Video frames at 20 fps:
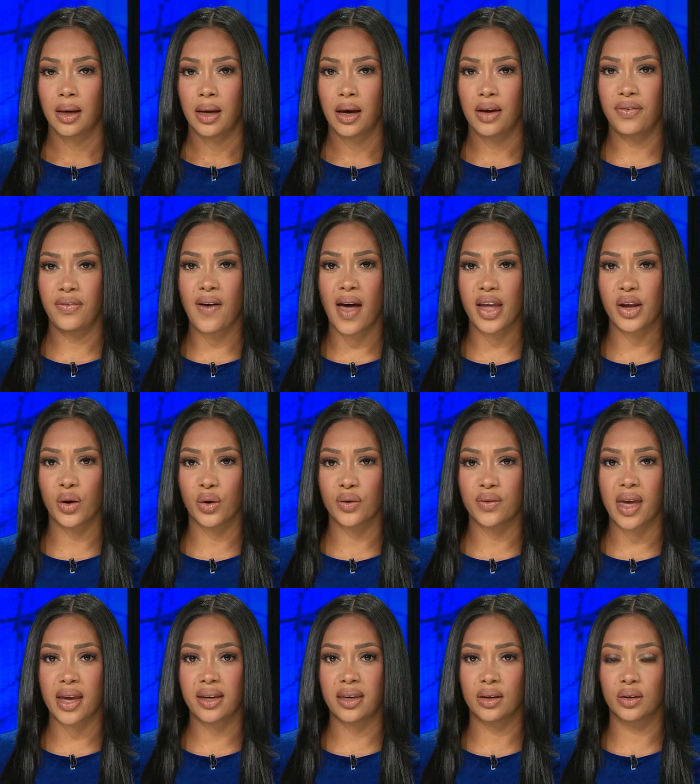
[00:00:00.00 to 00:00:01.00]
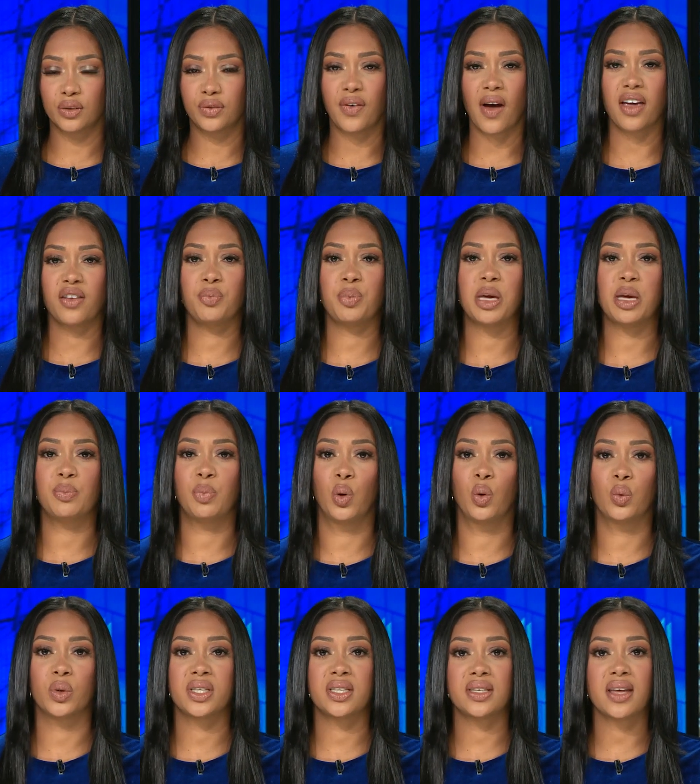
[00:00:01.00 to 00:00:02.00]
A fire that killed five
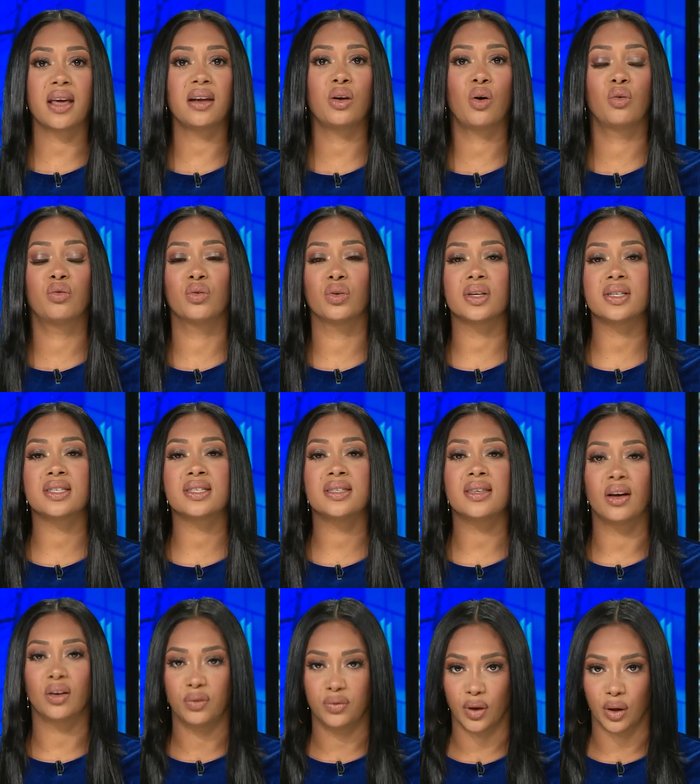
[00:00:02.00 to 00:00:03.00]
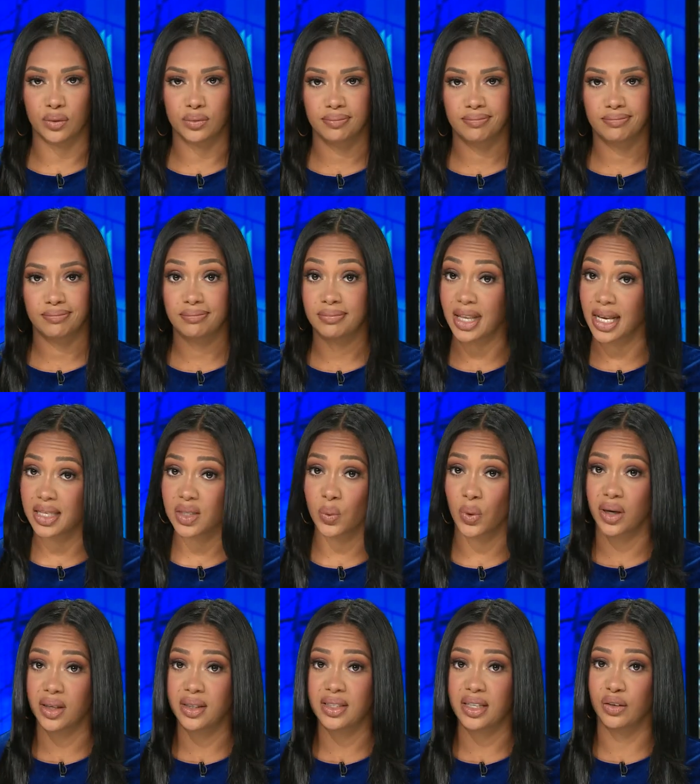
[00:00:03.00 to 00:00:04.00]
people was set over a cell phone. That's
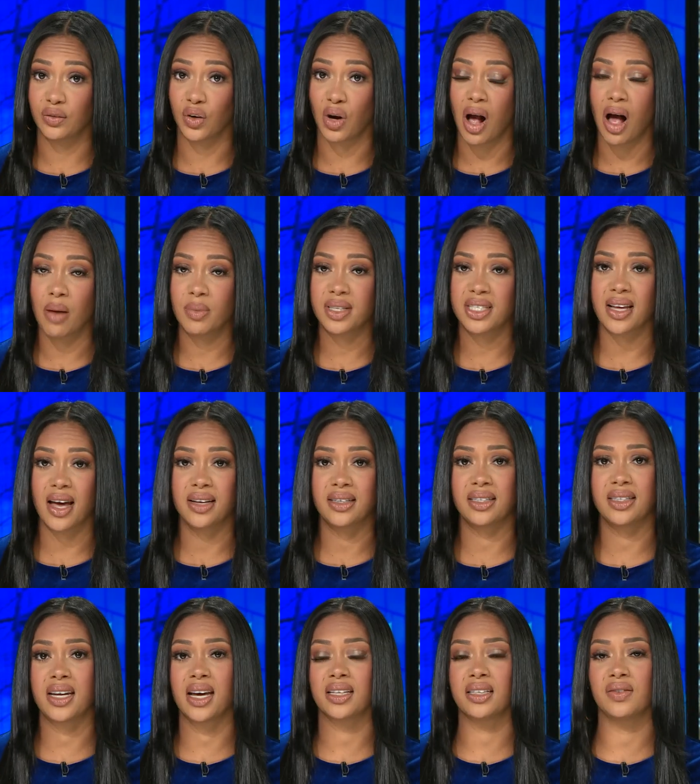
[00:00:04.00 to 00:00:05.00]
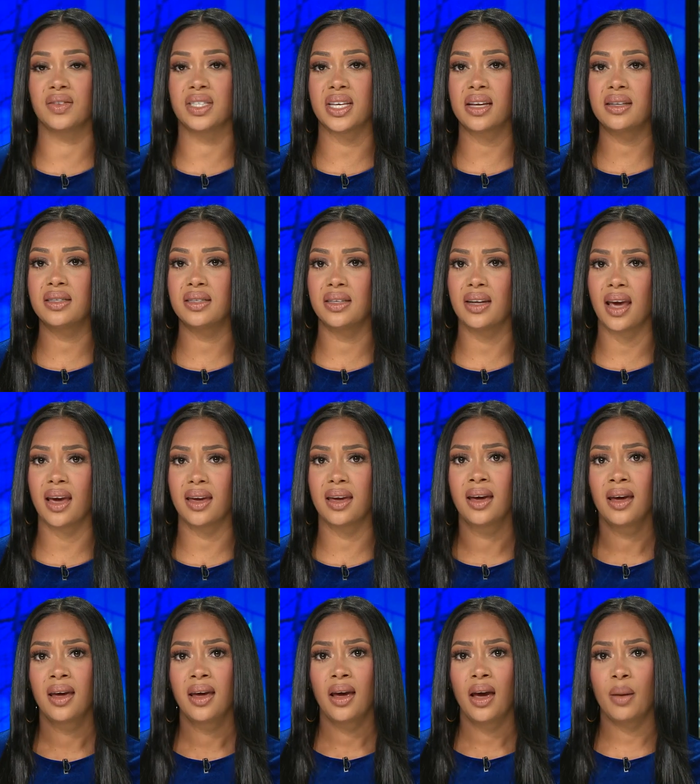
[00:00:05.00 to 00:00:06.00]
what a Denver homicide detective said today
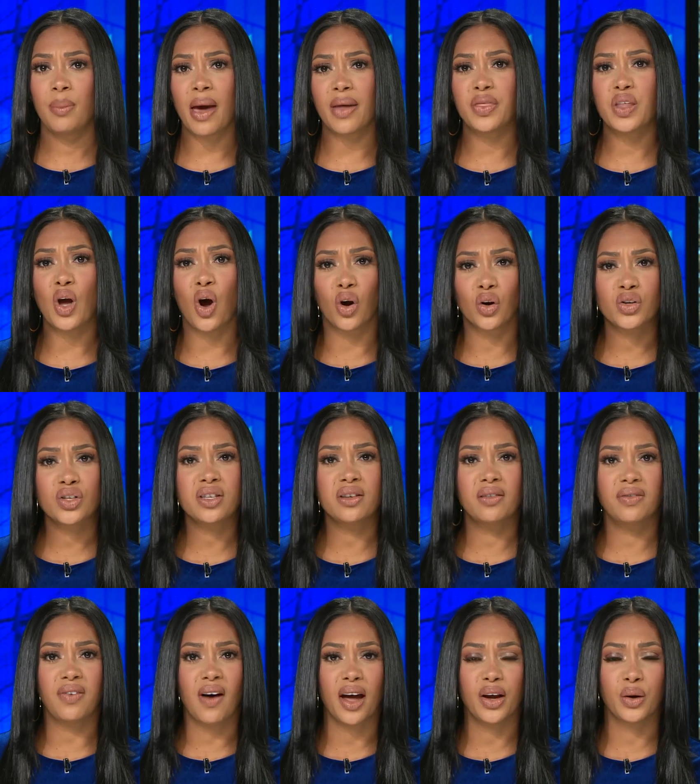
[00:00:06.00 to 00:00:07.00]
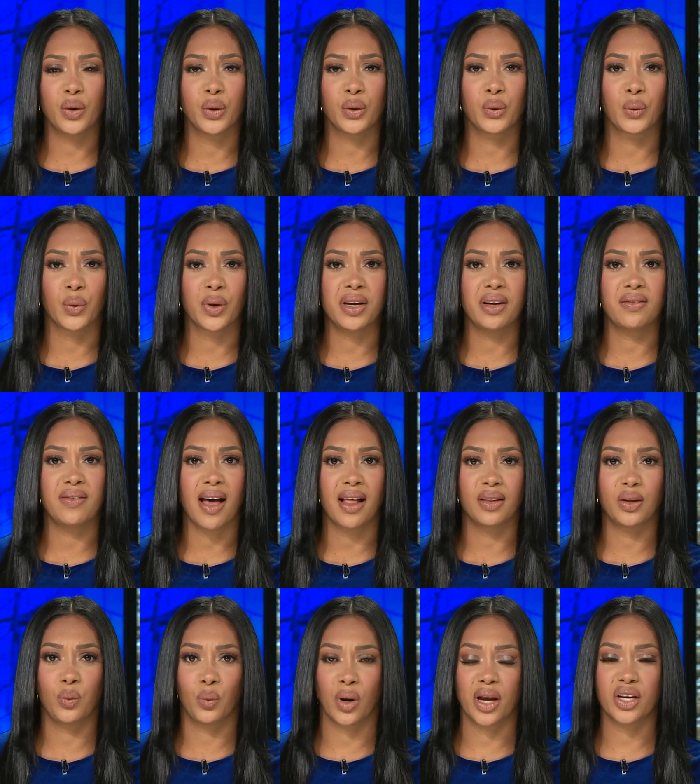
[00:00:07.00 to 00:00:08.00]
about the arson fire in Green
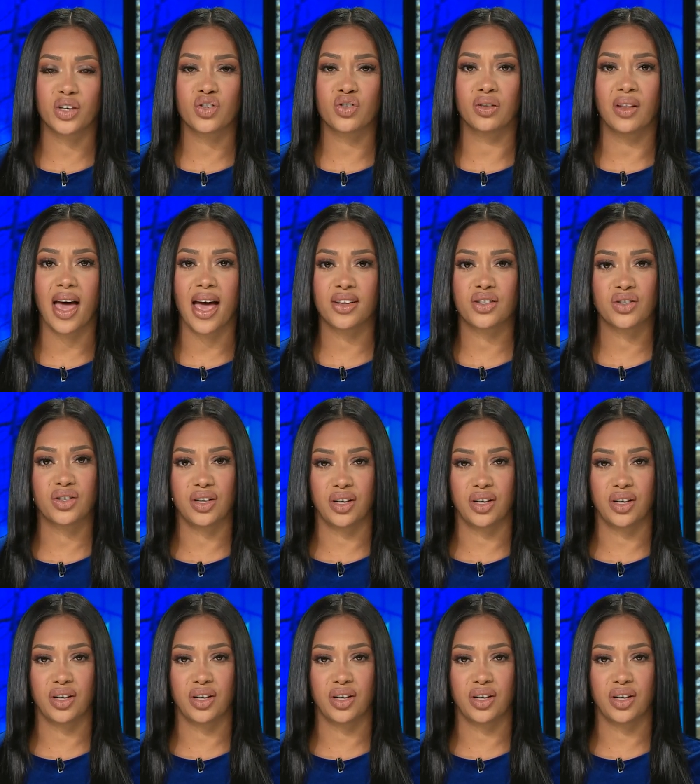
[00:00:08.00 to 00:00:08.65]
Valley Ranch last